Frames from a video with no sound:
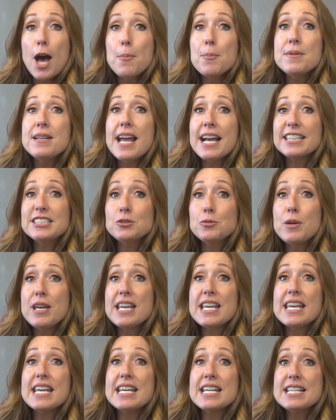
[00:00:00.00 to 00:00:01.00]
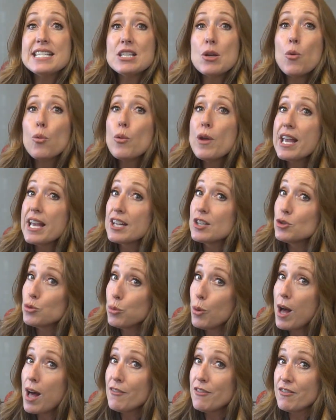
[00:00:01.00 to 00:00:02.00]
Up next week is week
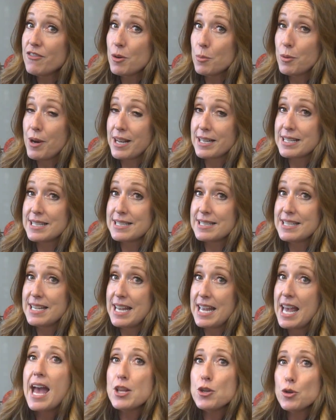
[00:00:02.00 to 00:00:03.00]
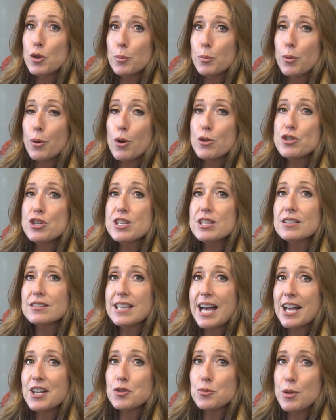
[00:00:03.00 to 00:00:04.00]
12 of your pregnancy, and you're approaching the
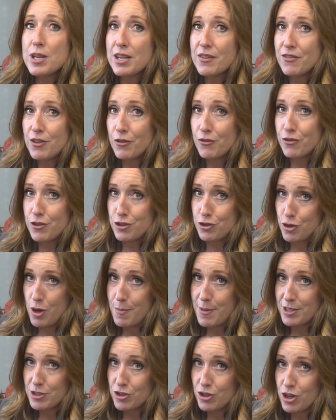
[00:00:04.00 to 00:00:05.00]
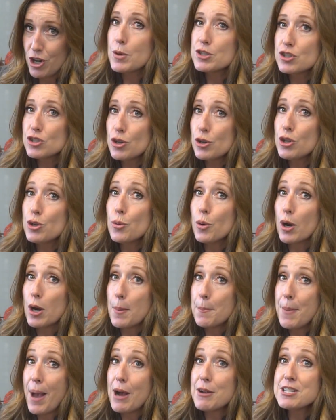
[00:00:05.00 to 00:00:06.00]
last week of your first trimester. So you are
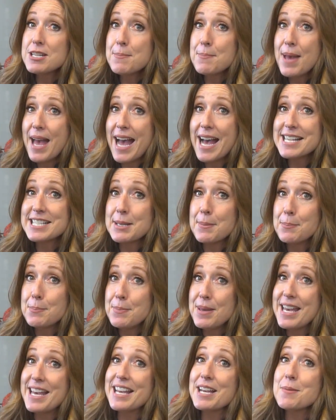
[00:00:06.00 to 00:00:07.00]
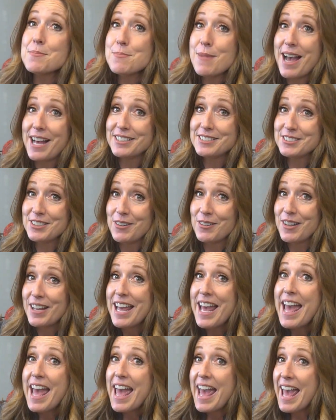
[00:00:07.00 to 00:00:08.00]
about to pass a big milestone.
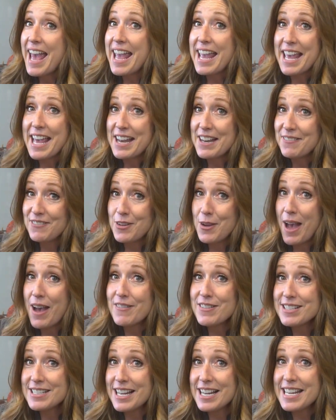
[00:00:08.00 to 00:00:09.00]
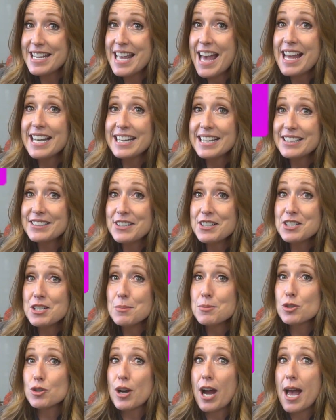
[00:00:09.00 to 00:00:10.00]
Hey, and if you haven't done it yet, click
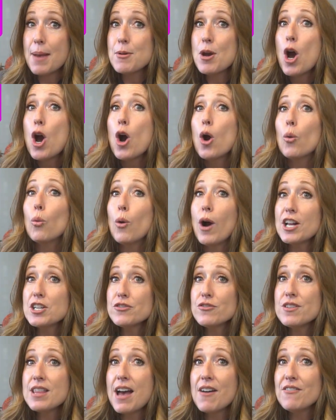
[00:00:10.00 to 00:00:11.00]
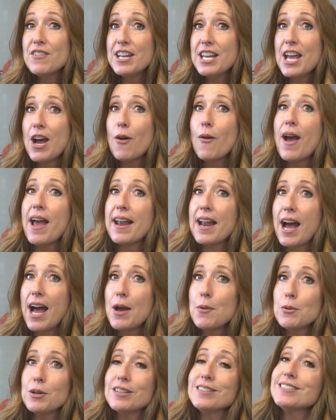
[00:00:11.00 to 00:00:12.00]
subscribe, watch for that video, and
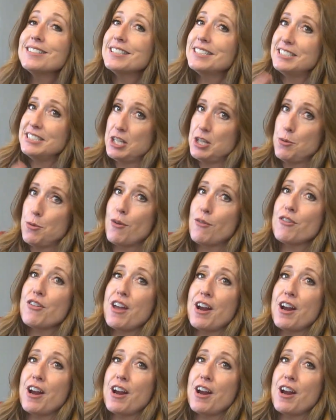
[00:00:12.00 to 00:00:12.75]
I will see you over